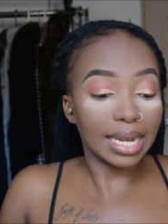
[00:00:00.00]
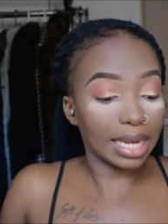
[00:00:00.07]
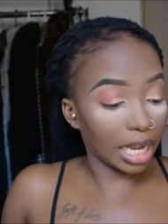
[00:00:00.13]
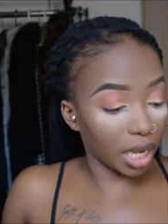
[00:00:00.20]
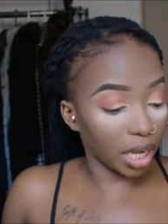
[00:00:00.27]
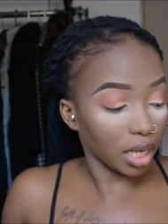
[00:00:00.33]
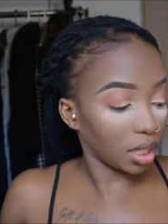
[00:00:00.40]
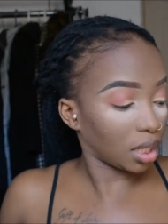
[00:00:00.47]

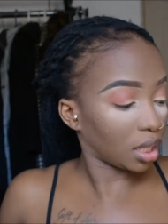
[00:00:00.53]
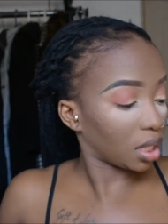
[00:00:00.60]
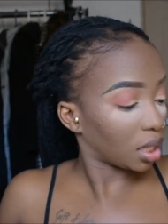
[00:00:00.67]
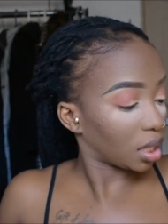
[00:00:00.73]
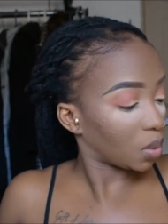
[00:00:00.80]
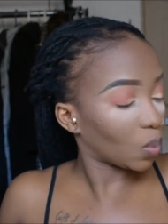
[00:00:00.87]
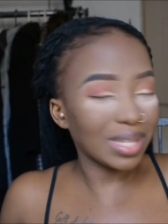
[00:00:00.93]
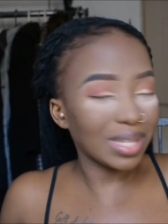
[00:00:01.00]
nigga
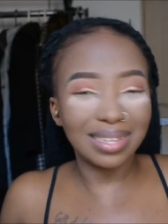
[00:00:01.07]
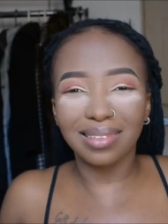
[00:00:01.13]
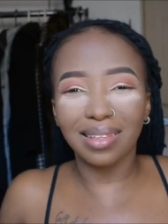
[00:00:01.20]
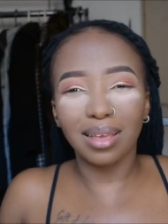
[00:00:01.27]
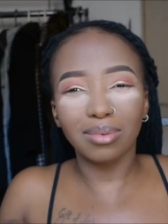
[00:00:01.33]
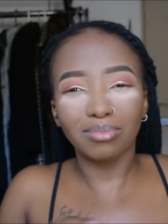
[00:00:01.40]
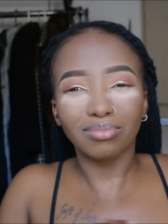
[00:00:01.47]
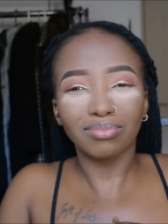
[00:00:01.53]
what's his
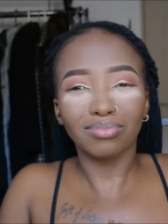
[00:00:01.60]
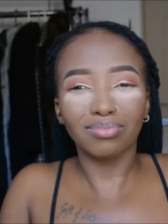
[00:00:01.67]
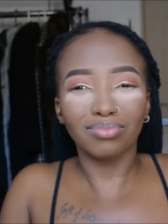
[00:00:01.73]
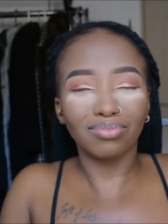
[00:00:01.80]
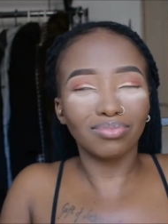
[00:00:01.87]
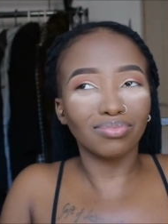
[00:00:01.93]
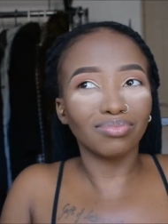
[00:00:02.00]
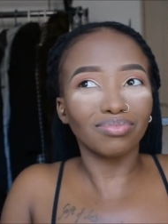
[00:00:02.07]
name
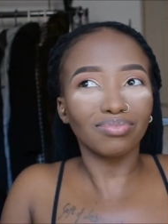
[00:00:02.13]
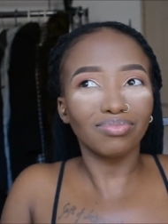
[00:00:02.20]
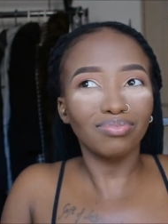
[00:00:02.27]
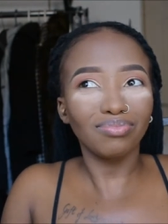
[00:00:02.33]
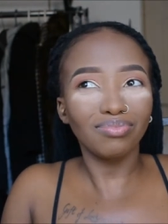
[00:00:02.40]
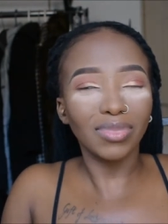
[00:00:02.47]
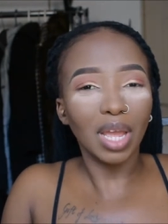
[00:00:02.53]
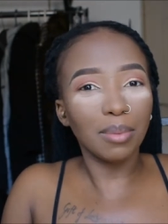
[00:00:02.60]

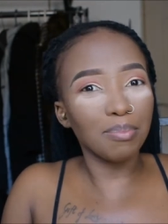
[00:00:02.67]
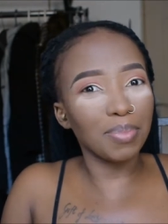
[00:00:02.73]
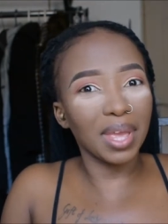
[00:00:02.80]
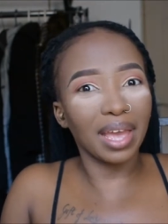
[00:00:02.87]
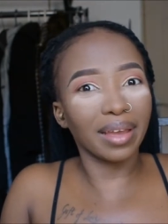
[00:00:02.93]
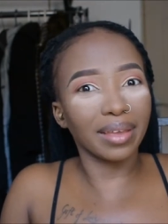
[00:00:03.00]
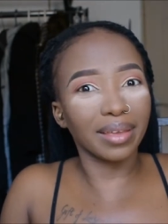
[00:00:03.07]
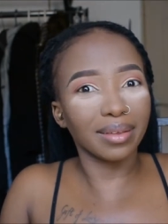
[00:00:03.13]

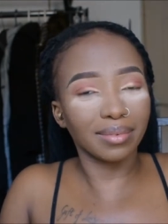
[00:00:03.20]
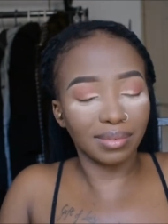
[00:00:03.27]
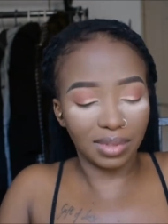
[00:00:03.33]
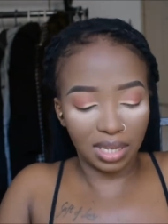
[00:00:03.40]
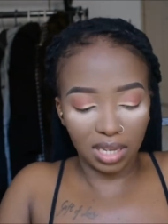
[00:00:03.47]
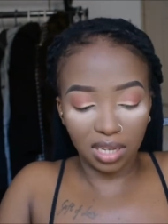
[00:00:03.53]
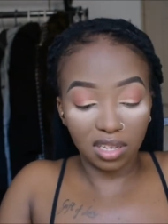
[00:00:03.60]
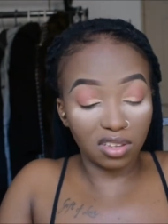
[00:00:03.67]
Mbiak
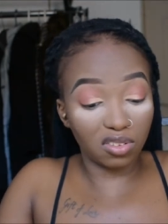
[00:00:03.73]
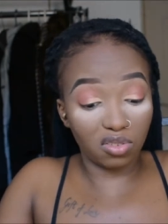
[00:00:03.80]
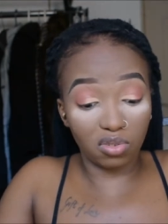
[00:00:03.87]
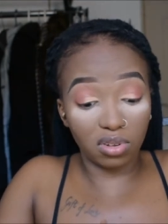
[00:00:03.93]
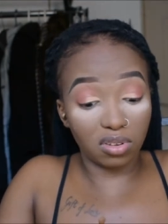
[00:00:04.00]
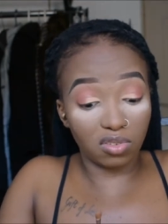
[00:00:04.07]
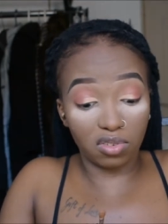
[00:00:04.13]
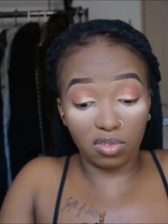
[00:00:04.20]
he's so
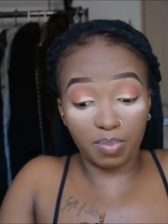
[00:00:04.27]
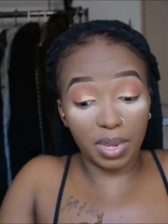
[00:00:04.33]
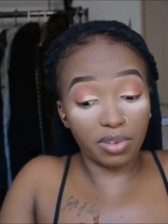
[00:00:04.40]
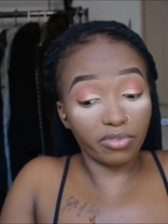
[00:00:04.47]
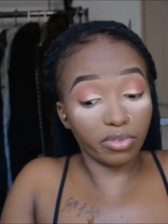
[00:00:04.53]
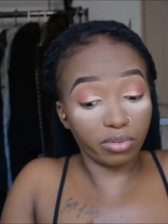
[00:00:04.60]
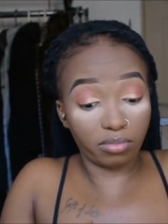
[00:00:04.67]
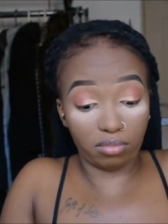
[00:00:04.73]

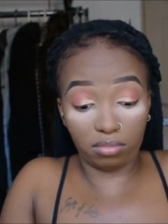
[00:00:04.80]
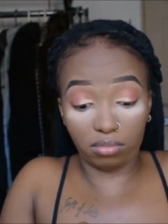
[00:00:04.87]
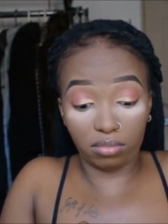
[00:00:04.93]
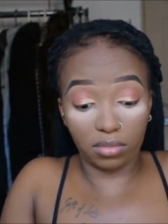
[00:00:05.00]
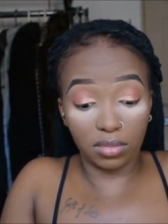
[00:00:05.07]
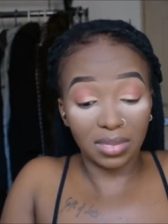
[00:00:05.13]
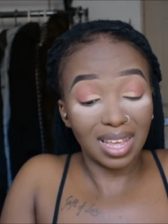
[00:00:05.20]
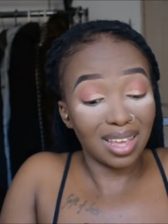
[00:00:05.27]
disrespectful
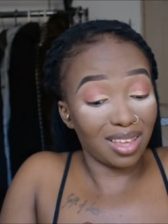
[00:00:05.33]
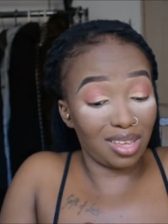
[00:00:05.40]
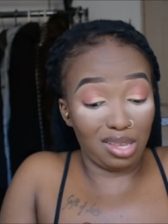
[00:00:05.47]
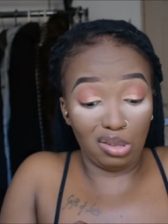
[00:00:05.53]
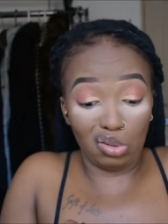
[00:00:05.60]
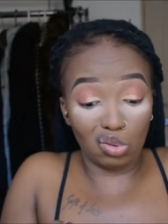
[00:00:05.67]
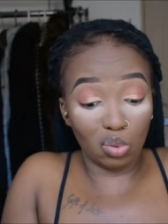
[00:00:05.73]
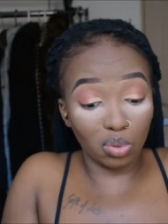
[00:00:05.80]

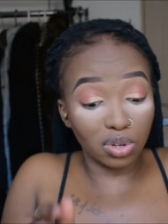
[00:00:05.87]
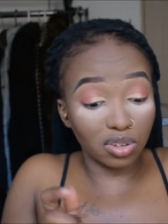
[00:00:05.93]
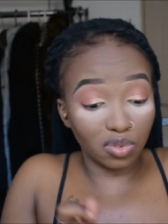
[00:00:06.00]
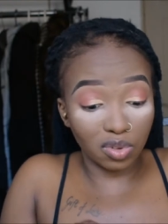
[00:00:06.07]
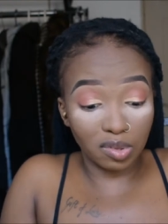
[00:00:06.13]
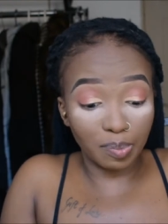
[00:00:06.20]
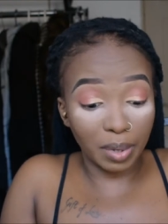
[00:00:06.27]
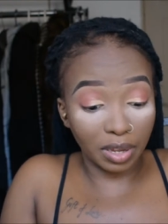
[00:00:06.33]
he's so
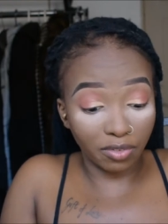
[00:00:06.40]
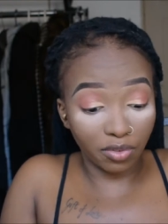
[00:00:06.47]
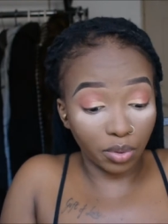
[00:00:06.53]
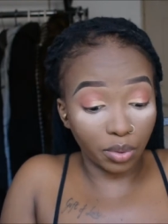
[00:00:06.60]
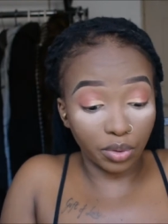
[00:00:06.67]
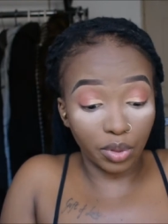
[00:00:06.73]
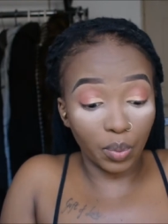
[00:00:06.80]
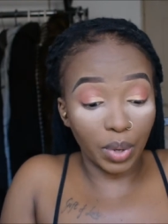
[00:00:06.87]

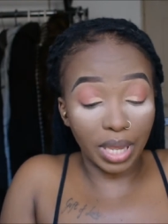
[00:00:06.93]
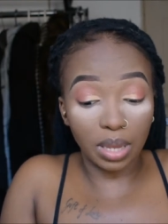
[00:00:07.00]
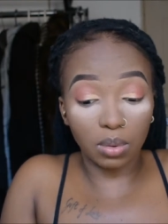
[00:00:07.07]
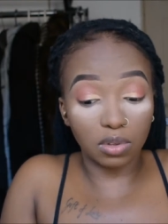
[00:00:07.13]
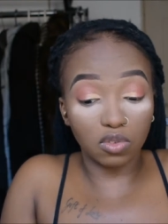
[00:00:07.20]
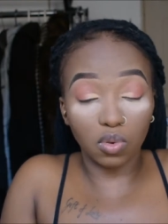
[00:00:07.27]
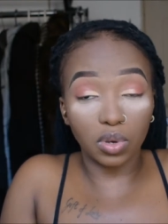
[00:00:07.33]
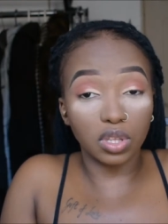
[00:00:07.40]
disrespectful the way he
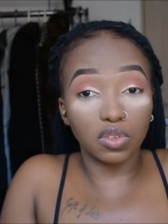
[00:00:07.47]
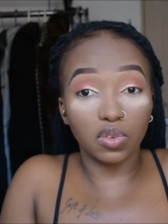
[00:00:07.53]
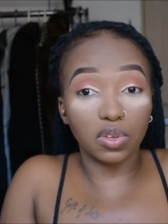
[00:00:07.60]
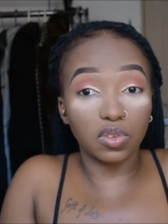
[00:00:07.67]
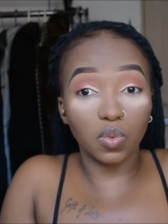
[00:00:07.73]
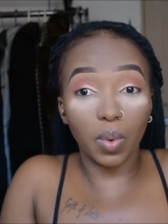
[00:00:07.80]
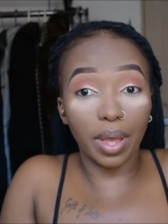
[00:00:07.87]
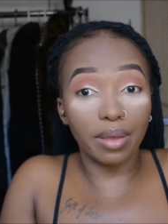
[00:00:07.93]
was talking to
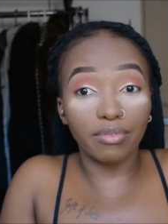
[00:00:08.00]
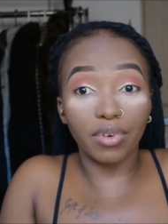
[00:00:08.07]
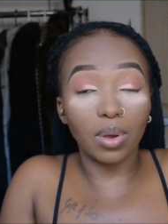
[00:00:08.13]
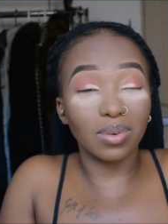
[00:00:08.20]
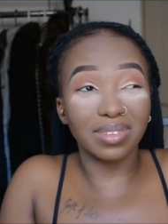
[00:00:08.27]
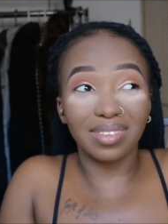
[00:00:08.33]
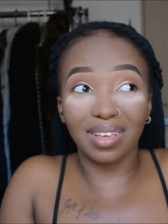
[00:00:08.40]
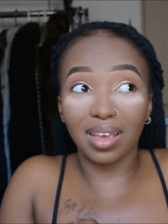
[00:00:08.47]
his wife i
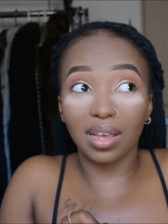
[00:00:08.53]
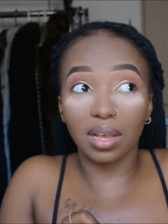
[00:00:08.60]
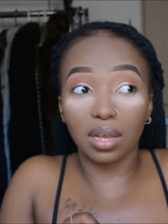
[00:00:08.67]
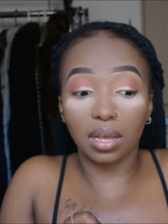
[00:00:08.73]
was like